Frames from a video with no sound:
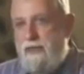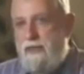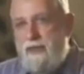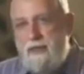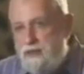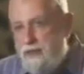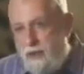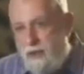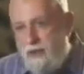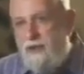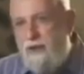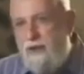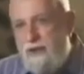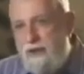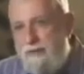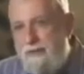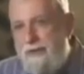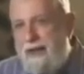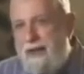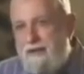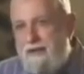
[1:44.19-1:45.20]
It's all
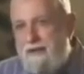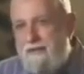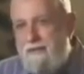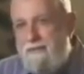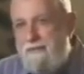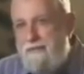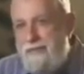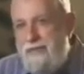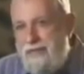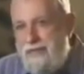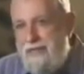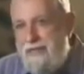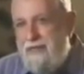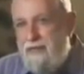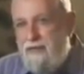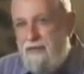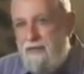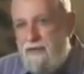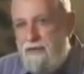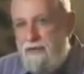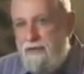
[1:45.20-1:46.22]
about
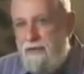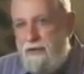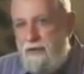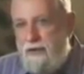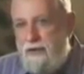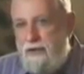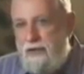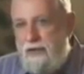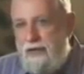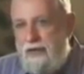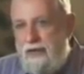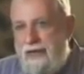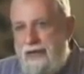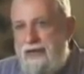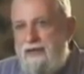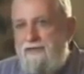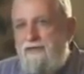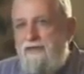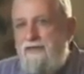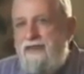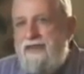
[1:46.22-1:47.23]
being good
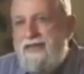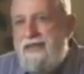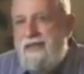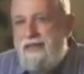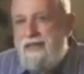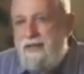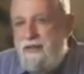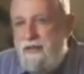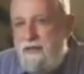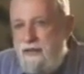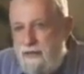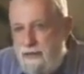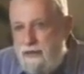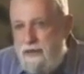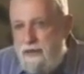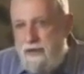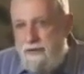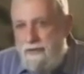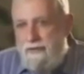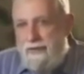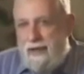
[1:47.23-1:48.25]
and feeling
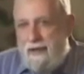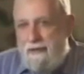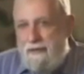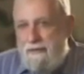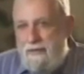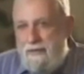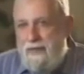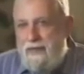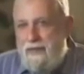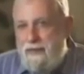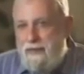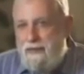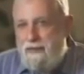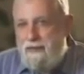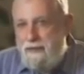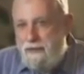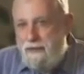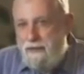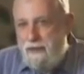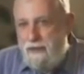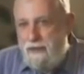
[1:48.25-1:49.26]
good about being
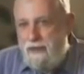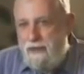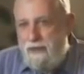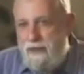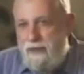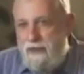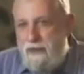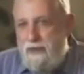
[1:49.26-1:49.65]
good.